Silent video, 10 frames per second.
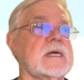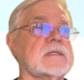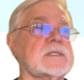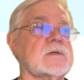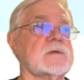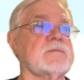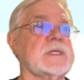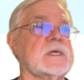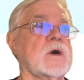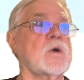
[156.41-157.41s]
sort of
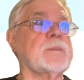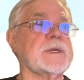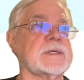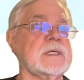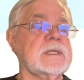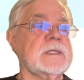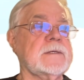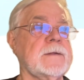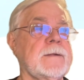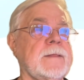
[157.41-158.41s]
be open
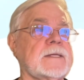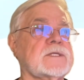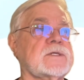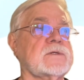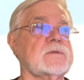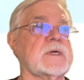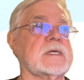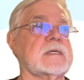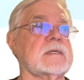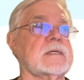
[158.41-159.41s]

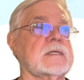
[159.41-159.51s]
to